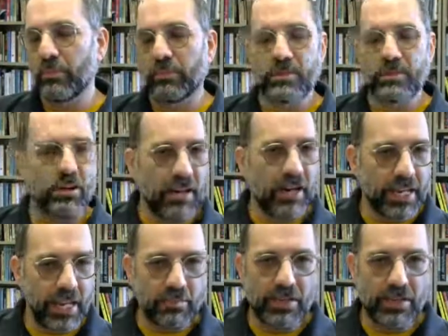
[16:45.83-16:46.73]
I'm sorry I
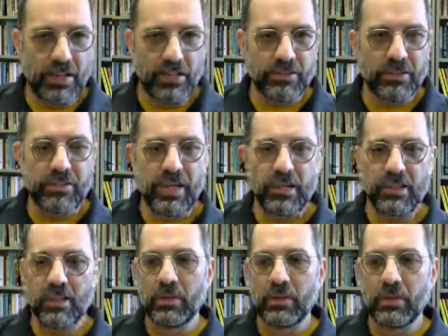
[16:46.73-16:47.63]
can't be there to
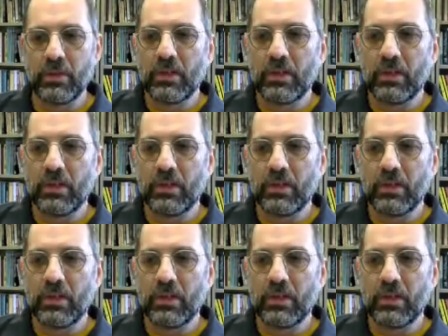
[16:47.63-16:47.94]
take them